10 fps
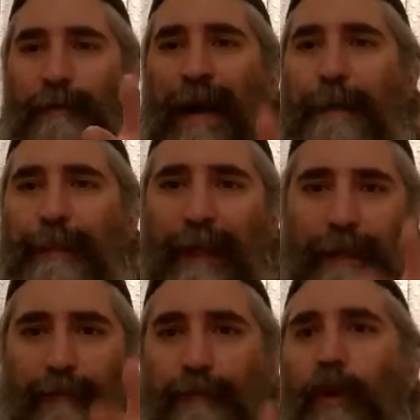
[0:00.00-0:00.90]

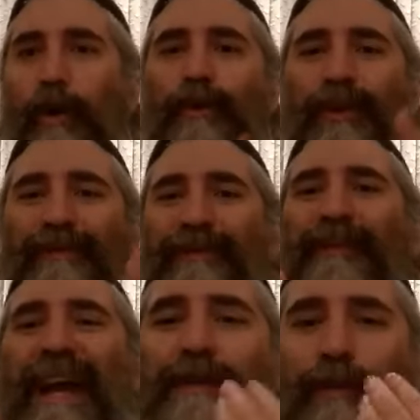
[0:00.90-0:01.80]
pipeline, both
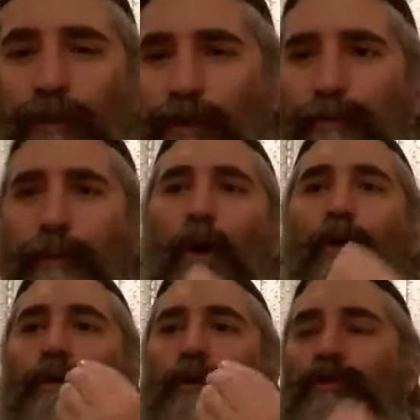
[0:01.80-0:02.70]
vectors,
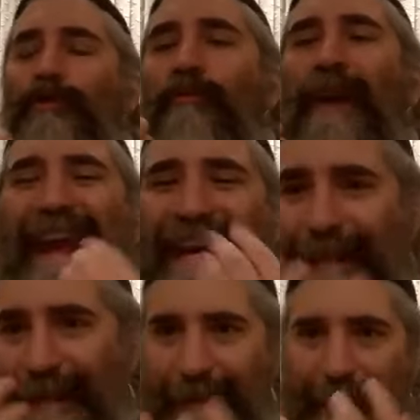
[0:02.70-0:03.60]
both
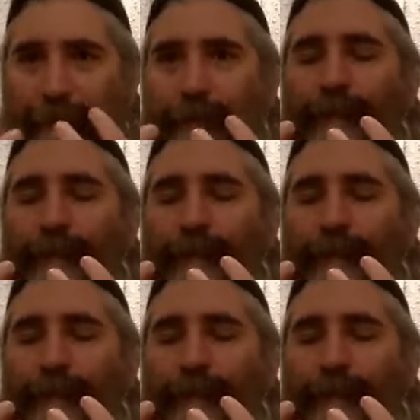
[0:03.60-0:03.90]
traits